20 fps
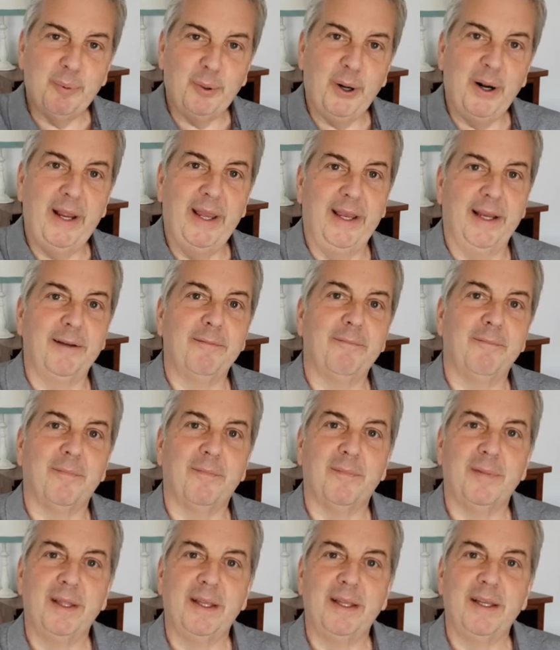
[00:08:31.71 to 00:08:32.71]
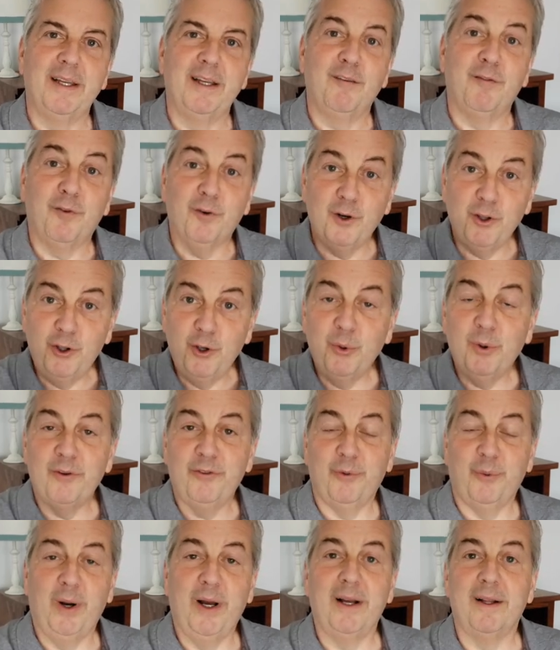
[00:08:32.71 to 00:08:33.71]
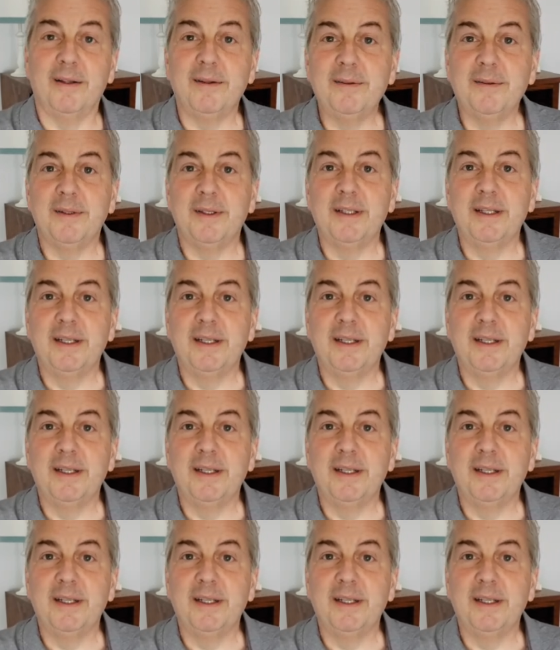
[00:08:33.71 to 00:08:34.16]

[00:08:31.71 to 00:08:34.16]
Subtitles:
praying for you as well,